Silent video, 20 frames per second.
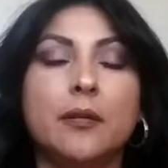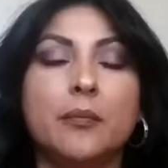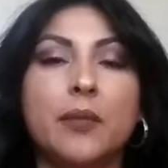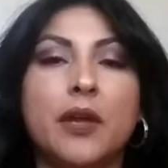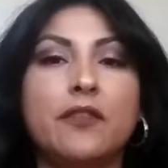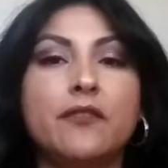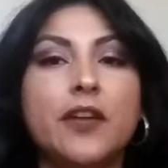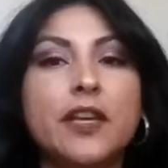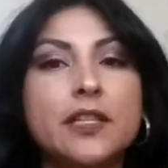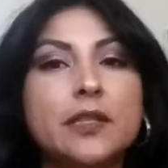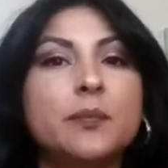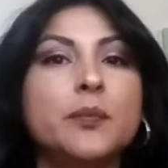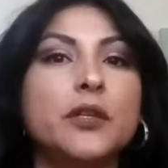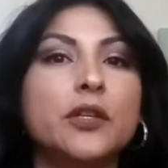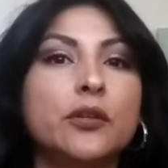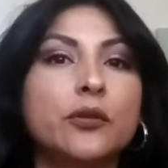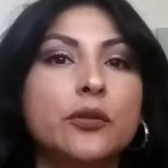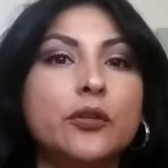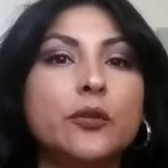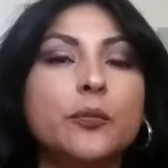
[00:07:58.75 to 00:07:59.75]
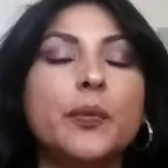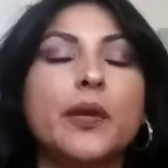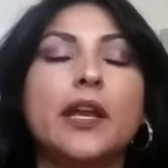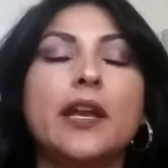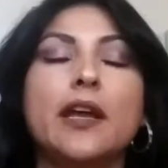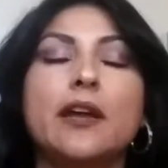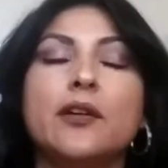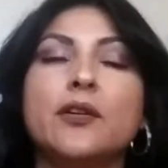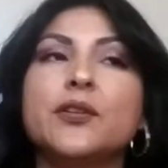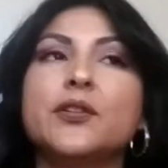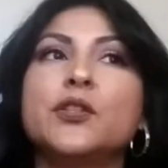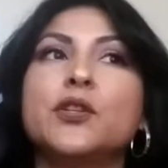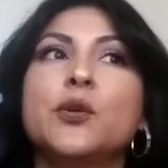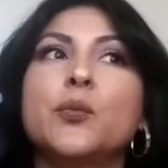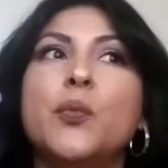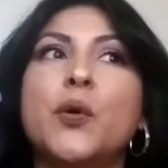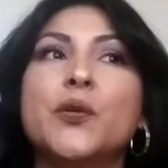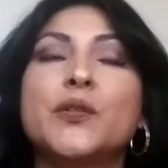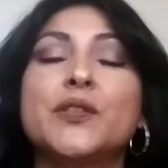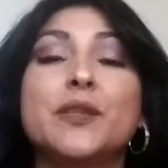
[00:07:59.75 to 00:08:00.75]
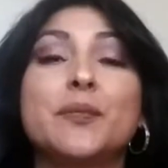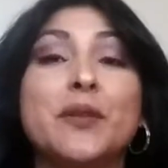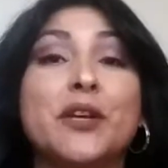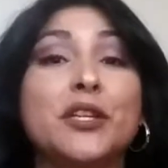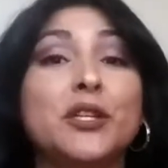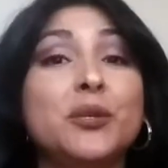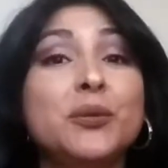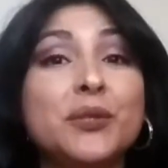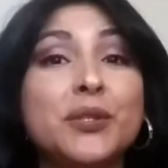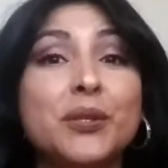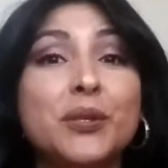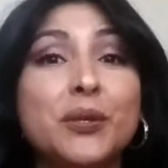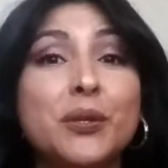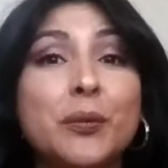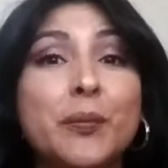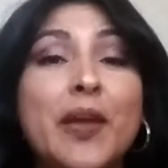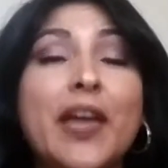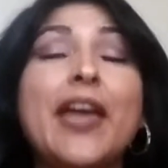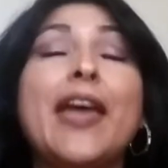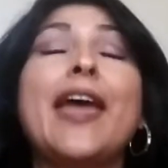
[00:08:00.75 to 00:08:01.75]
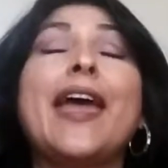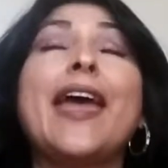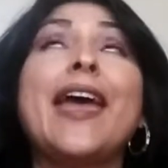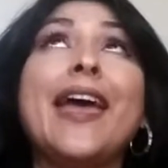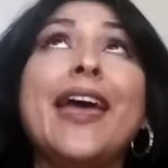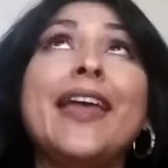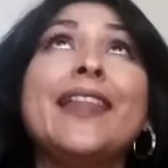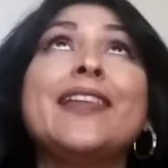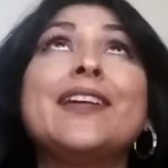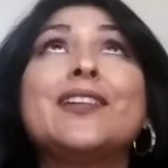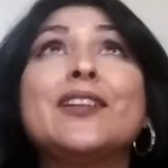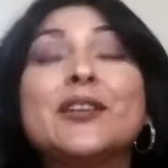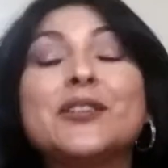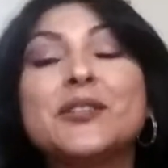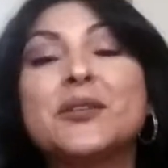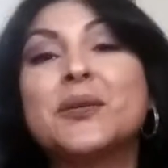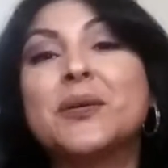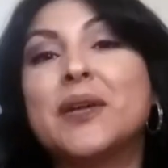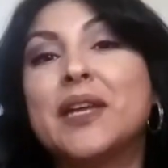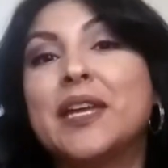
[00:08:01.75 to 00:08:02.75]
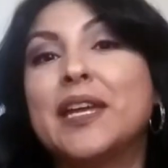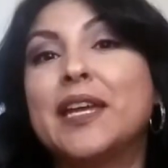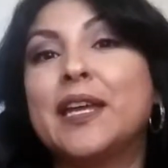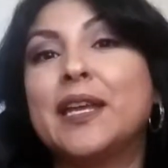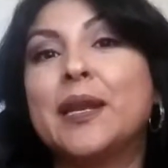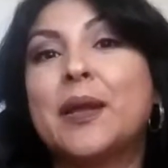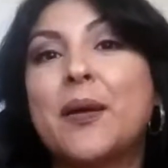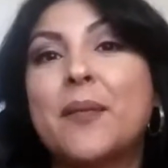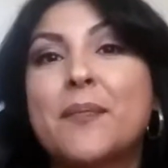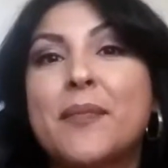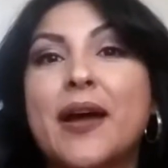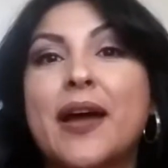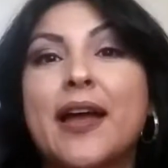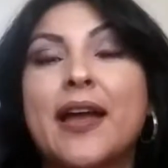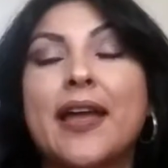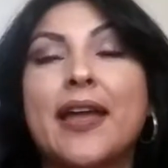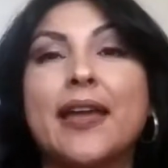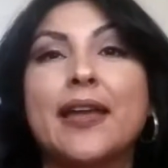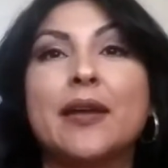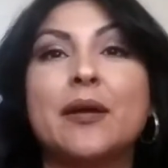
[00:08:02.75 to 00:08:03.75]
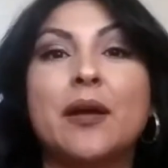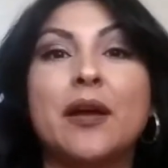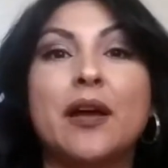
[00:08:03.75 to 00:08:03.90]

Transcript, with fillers: my Facebook group, and I also post them on YouTube, and they're also in my